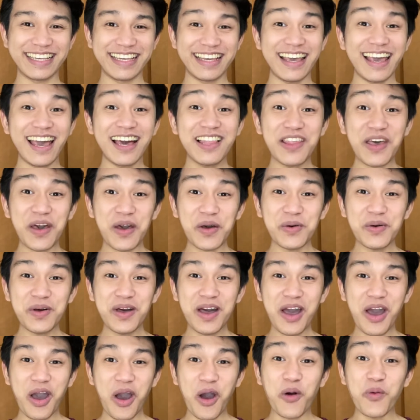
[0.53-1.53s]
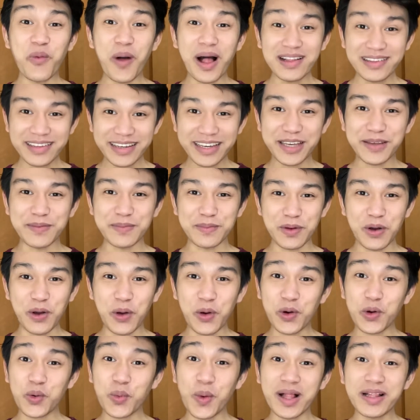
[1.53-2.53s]
Hello,
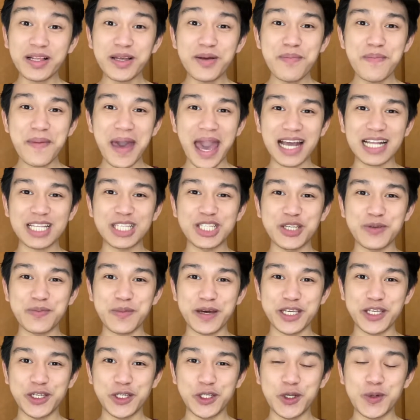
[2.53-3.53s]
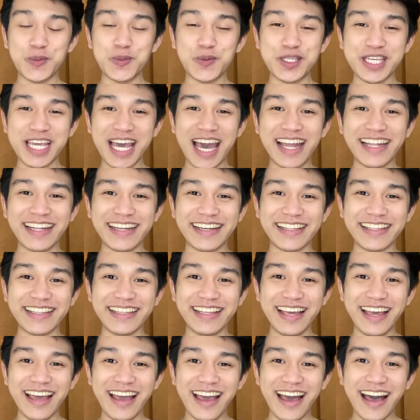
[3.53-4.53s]
welcome back to my YouTube channel.
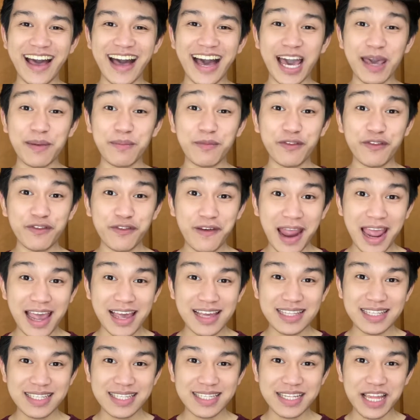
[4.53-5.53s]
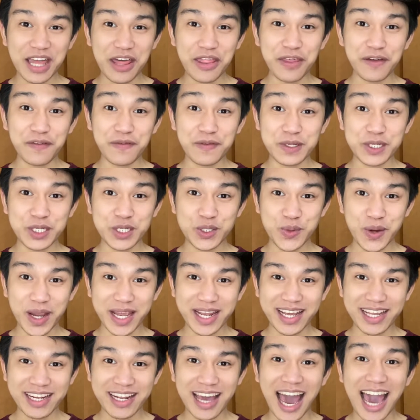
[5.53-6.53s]
I'm Franz, the
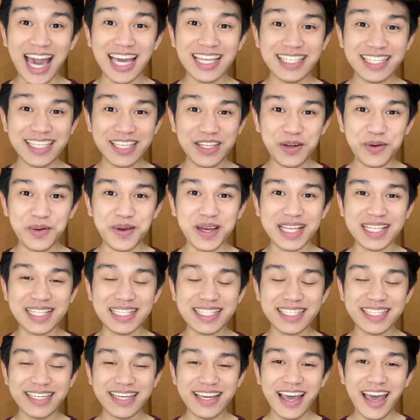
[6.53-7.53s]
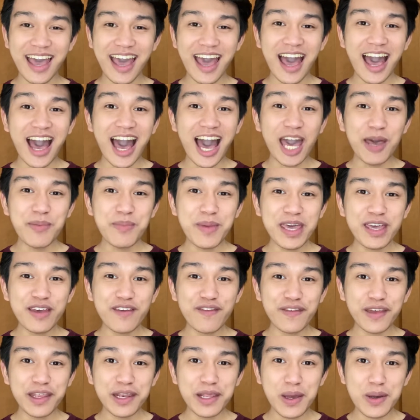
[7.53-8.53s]
frustrated itinerant. I make
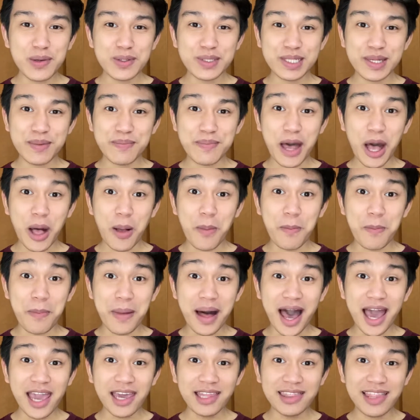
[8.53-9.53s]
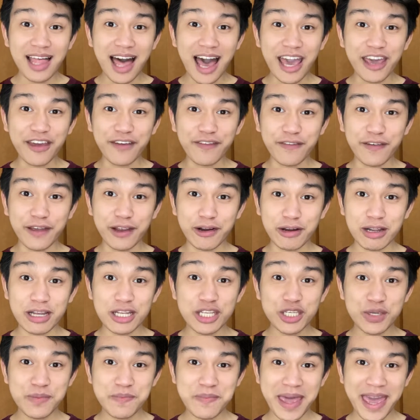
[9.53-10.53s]
videos about my life here in
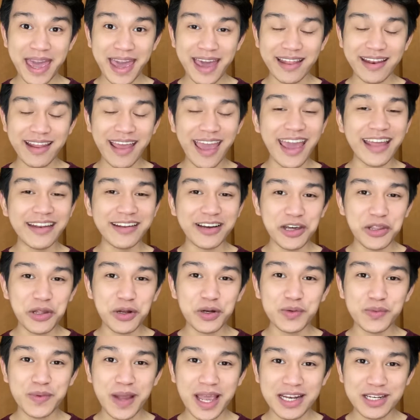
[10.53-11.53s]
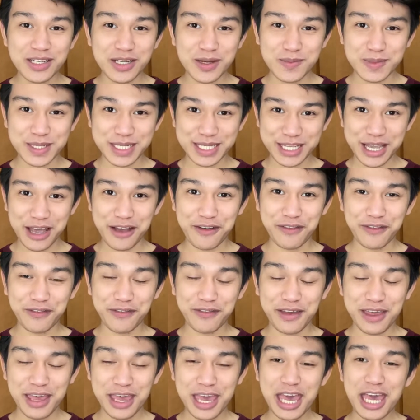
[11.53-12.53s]
Japan and other random stuff.
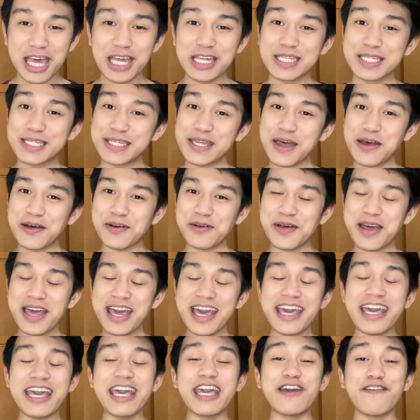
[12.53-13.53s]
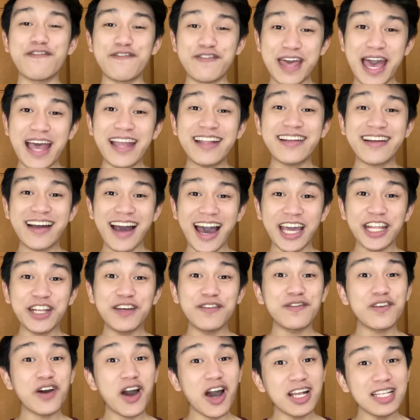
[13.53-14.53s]
So, if that kind of
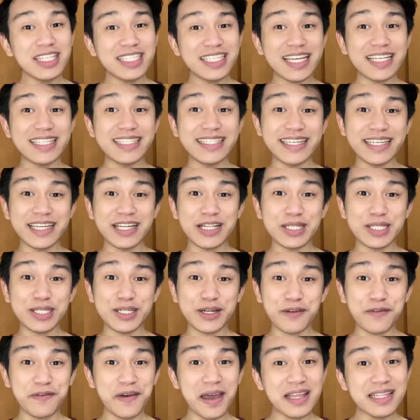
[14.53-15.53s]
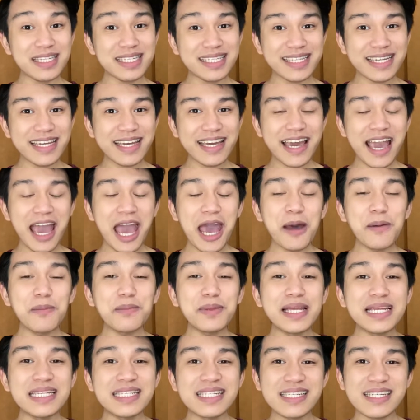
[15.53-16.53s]
content tickles your fancy,
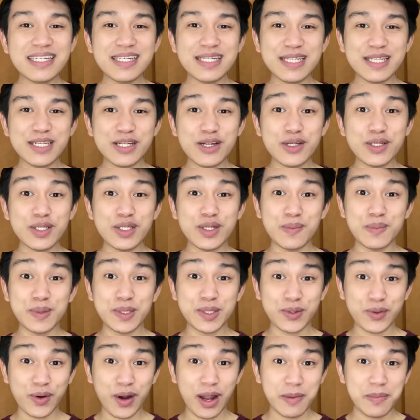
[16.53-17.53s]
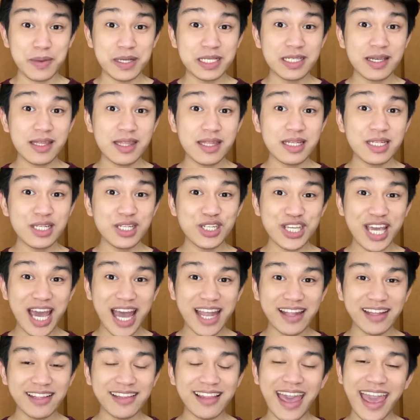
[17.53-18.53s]
please consider subscribing to this
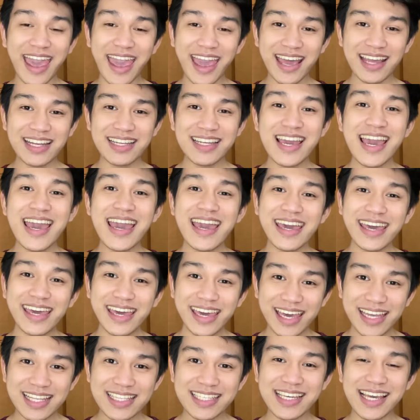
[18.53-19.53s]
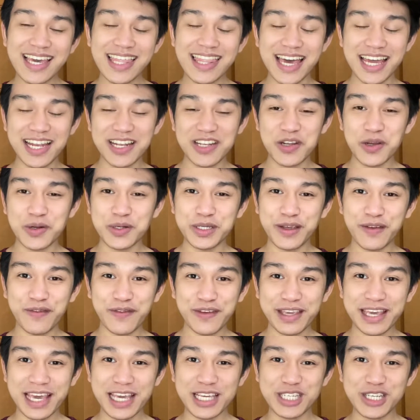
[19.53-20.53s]
channel and hitting that
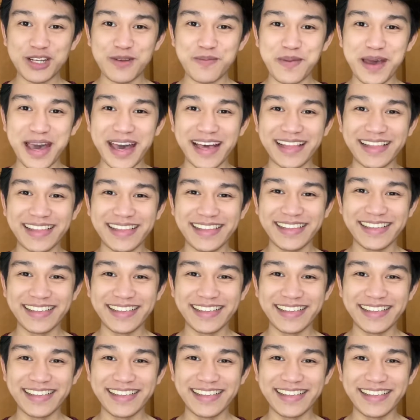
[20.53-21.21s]
notification bell.